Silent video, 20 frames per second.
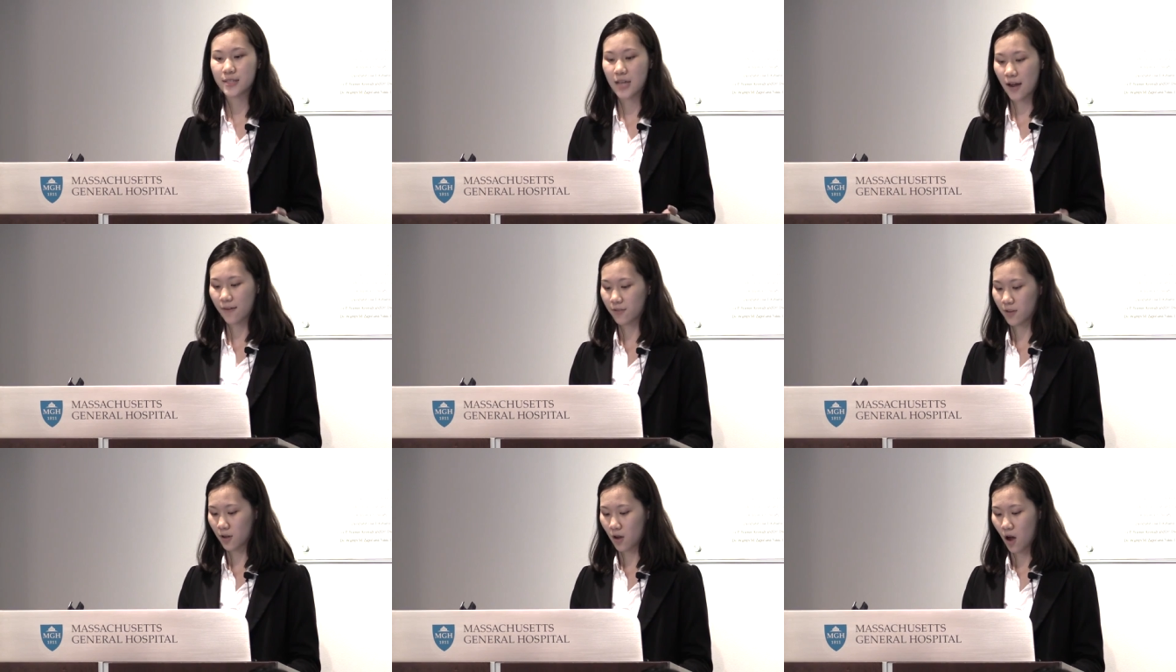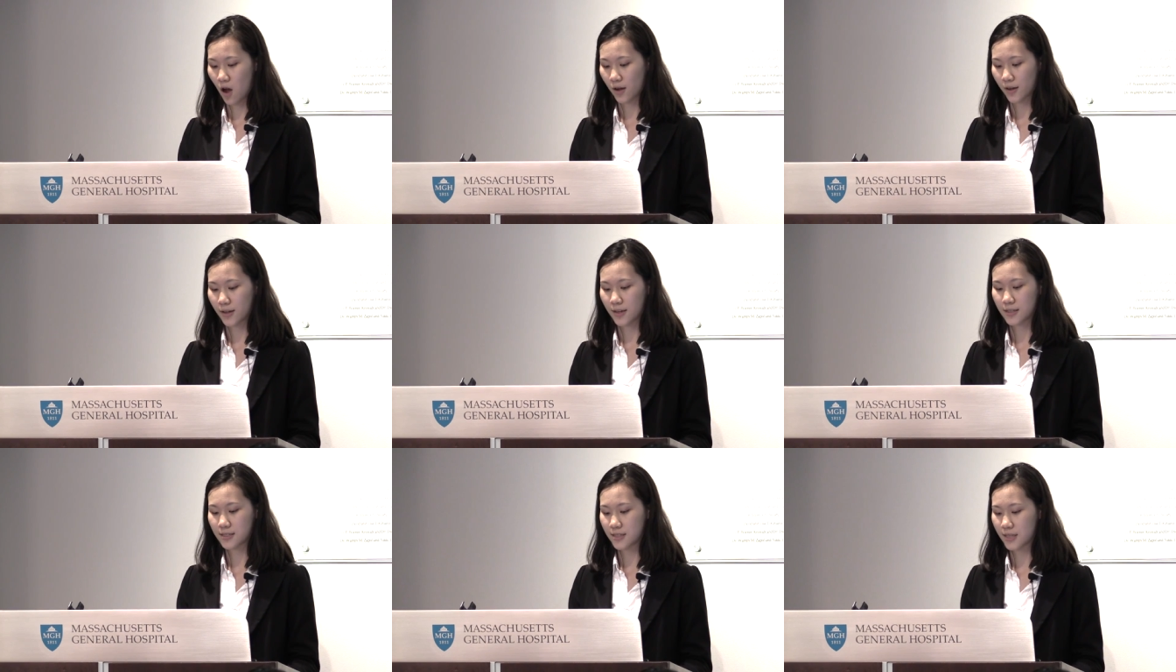
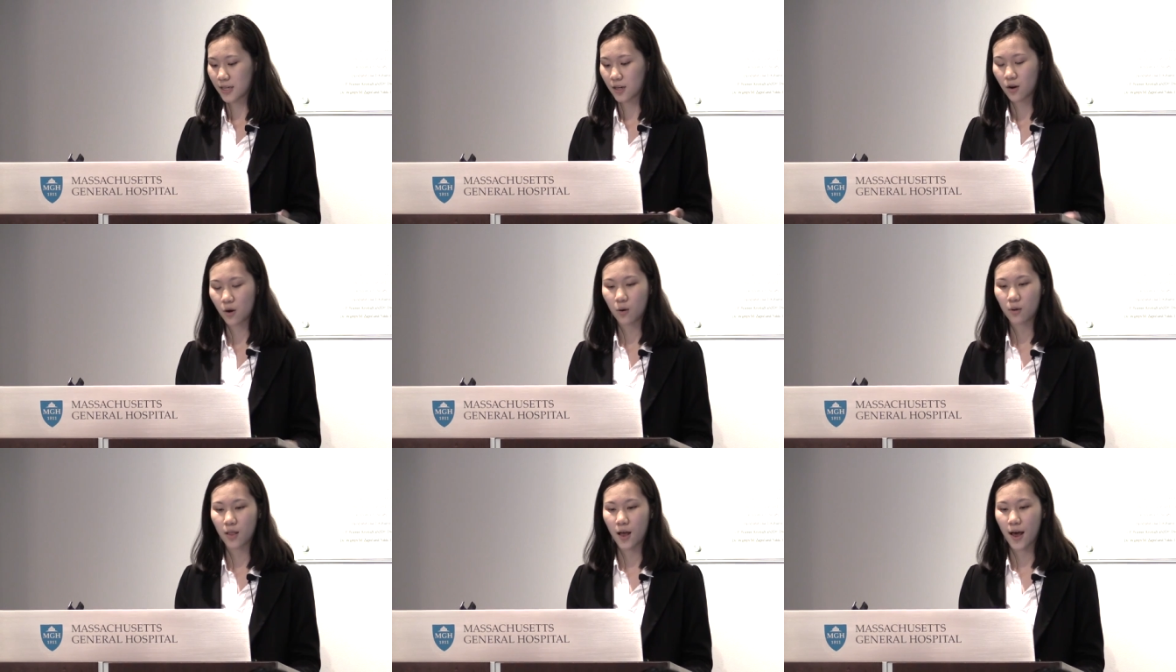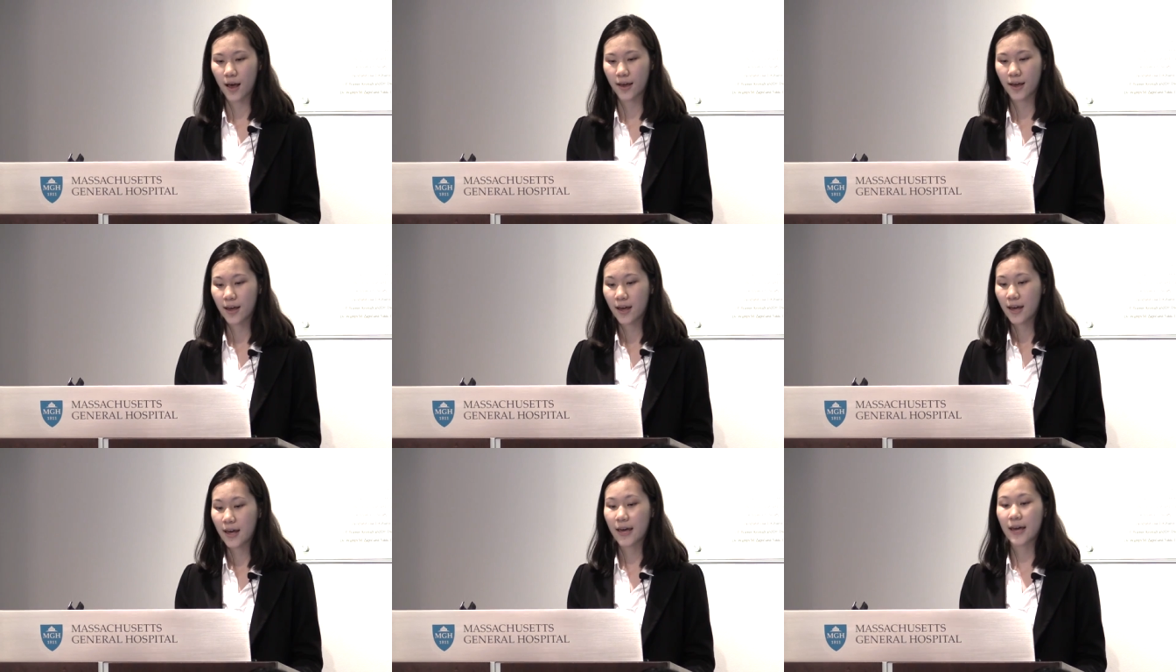Staphylococcus, E.
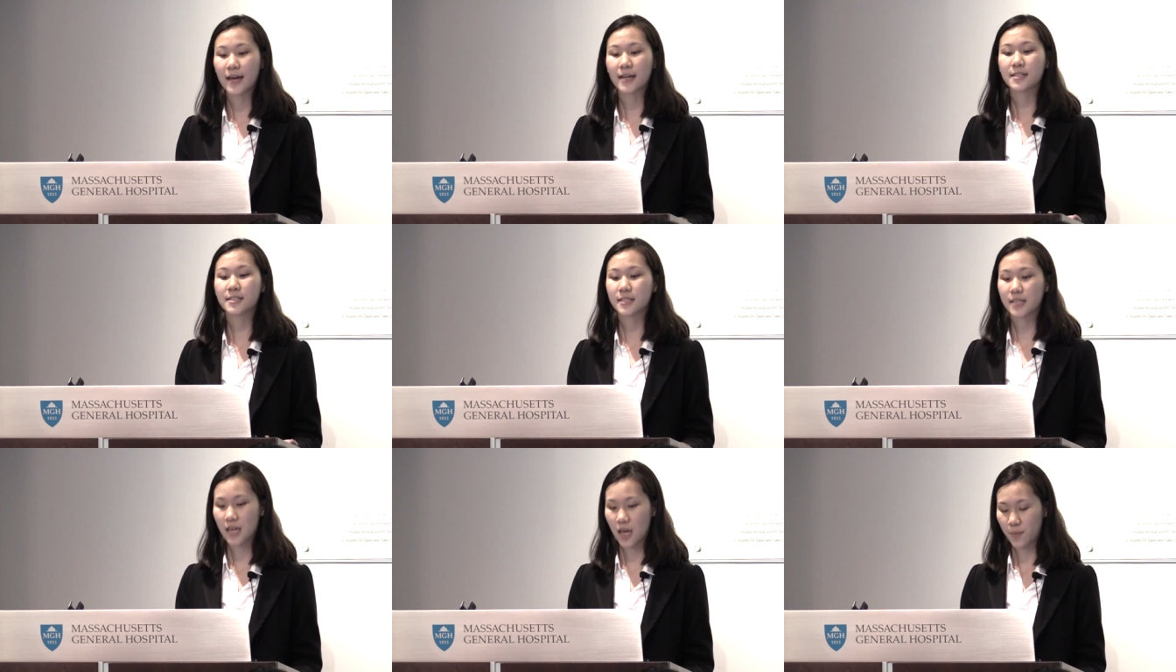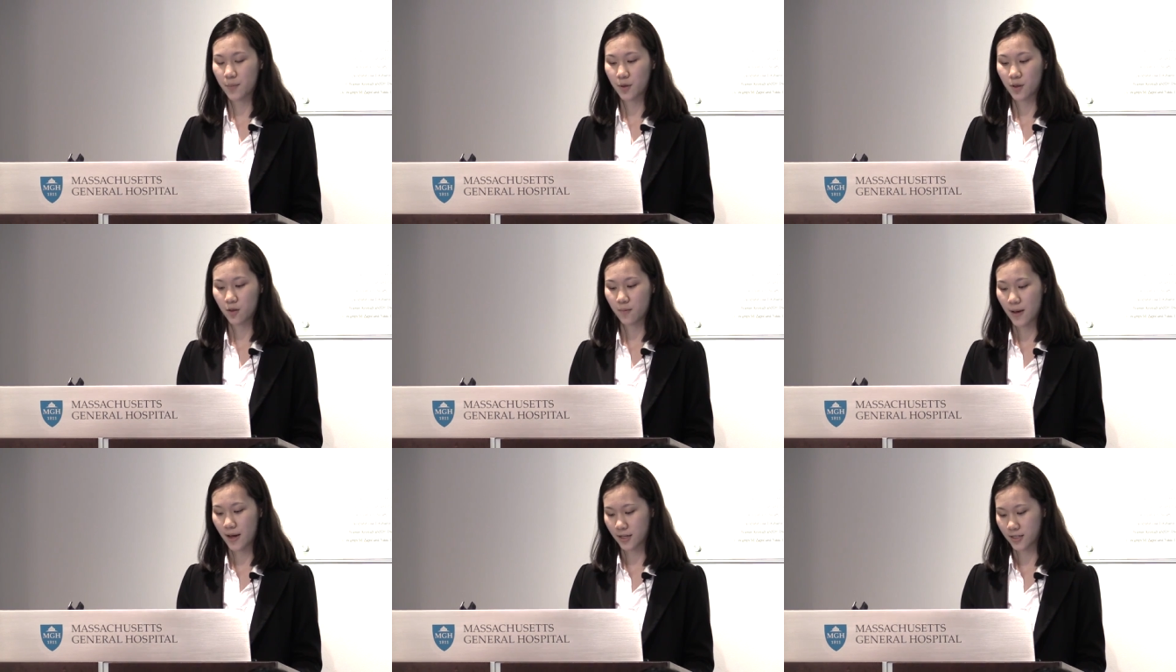coli, and
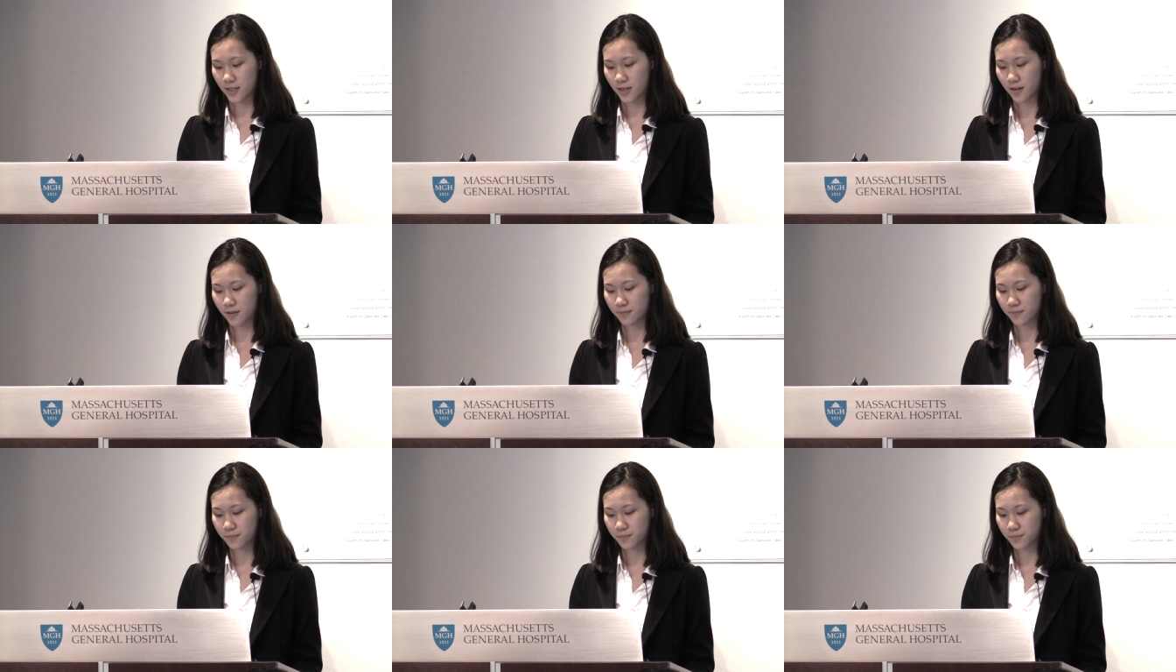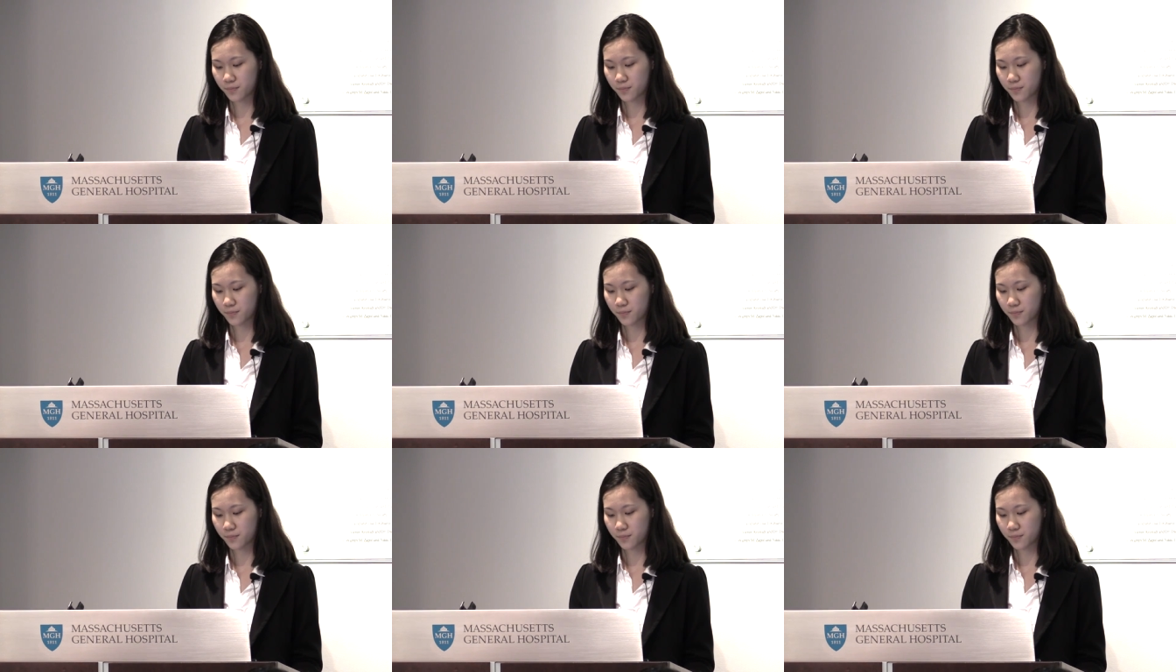Campylobacter.